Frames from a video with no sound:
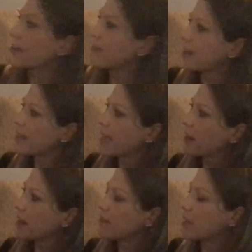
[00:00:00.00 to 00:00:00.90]
I find the
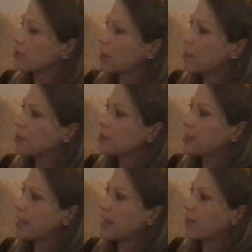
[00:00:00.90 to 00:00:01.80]
area of that
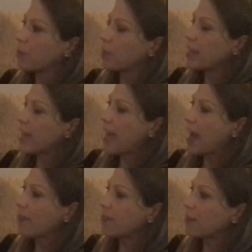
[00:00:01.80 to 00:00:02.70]
trapezoid, I have
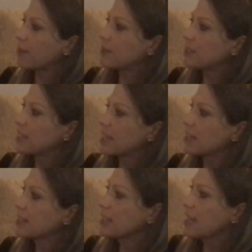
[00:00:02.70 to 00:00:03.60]
1/2 of
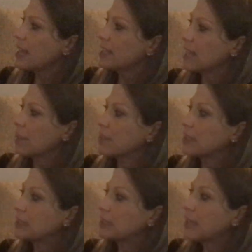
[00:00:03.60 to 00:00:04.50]
6 times
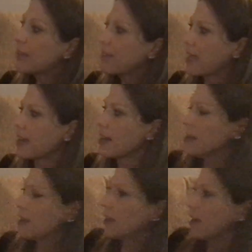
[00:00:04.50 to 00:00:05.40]

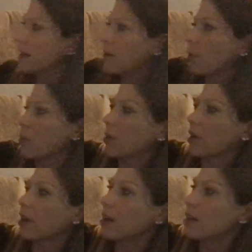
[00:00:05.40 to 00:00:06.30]
11,
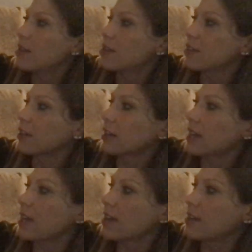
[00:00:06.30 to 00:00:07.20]
or
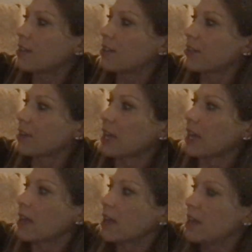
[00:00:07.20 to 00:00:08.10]

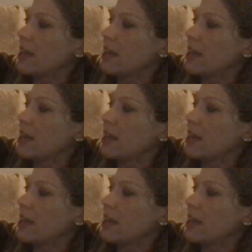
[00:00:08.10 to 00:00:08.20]
33.